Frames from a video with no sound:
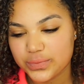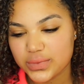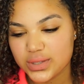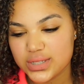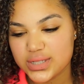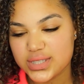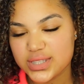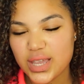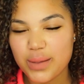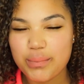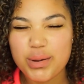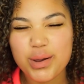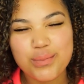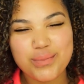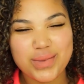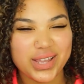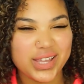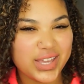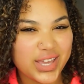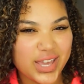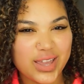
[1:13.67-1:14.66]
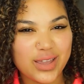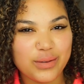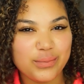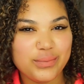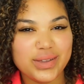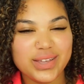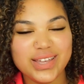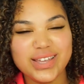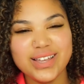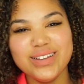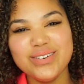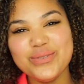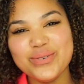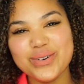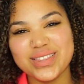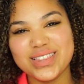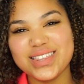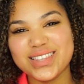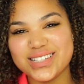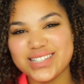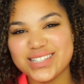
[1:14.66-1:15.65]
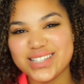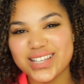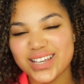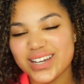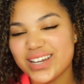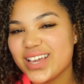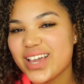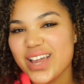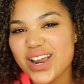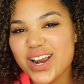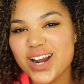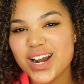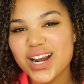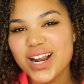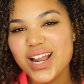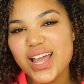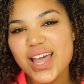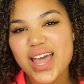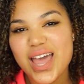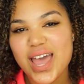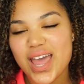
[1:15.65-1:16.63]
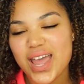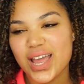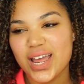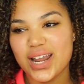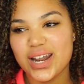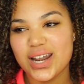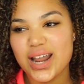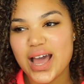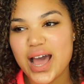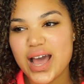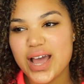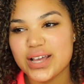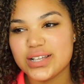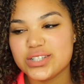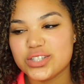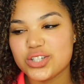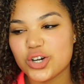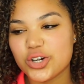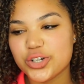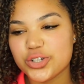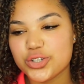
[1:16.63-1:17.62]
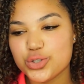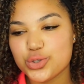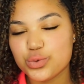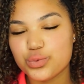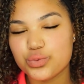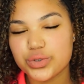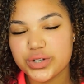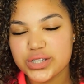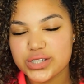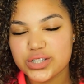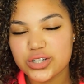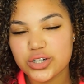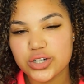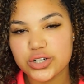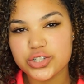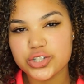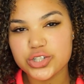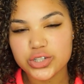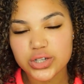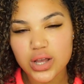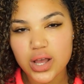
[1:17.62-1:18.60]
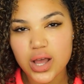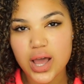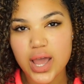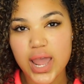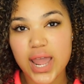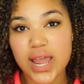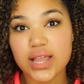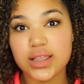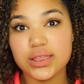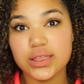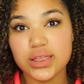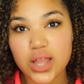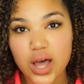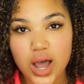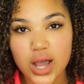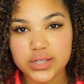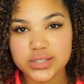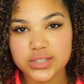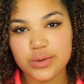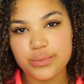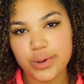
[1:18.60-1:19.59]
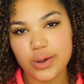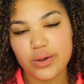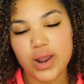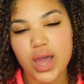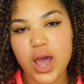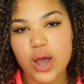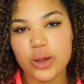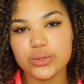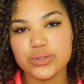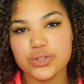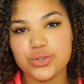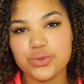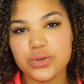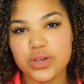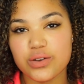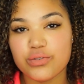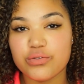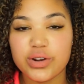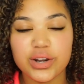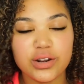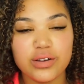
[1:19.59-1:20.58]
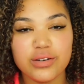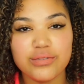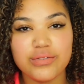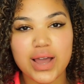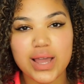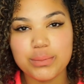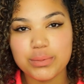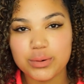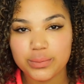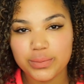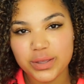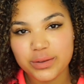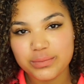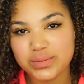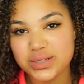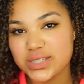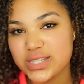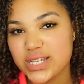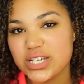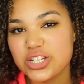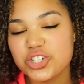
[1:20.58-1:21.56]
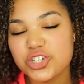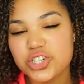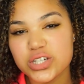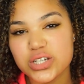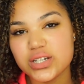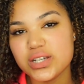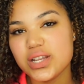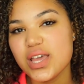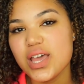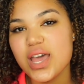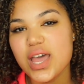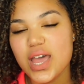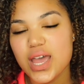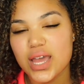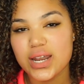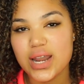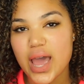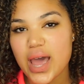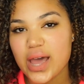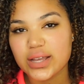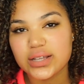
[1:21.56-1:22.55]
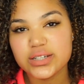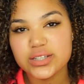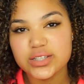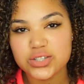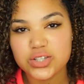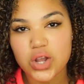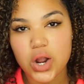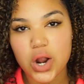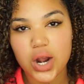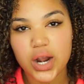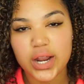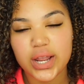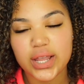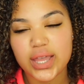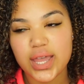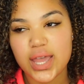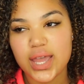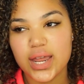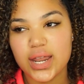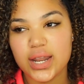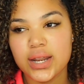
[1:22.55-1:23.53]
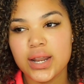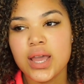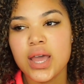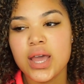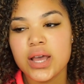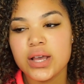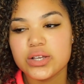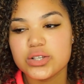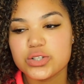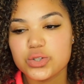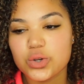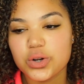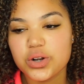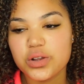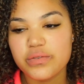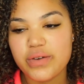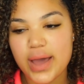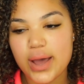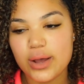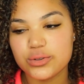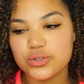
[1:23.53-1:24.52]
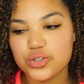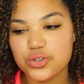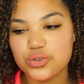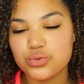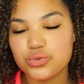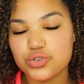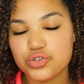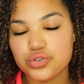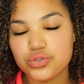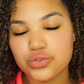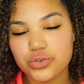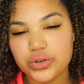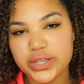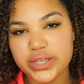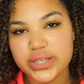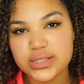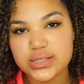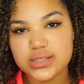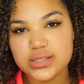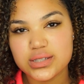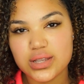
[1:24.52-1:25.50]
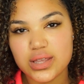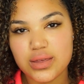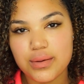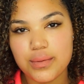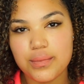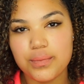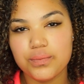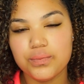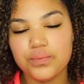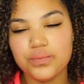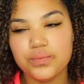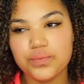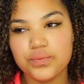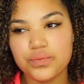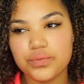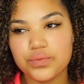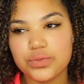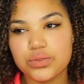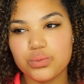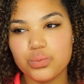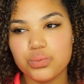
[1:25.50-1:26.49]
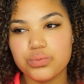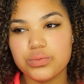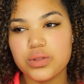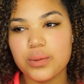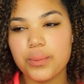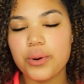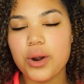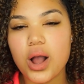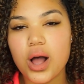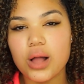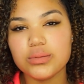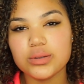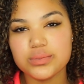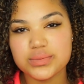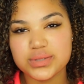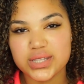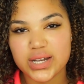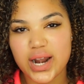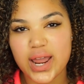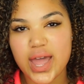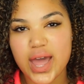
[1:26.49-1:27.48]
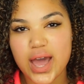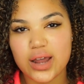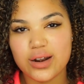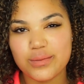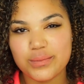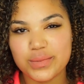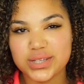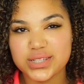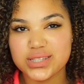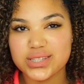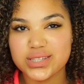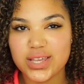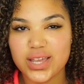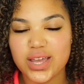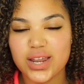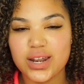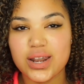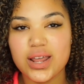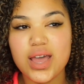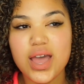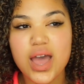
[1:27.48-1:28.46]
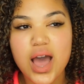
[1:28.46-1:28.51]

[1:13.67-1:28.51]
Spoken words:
step up my game with skincare, and I started to research a lot about how to get rid of hyperpigmentation and acne scarring, and sort of how to treat the problems that I had on my skin.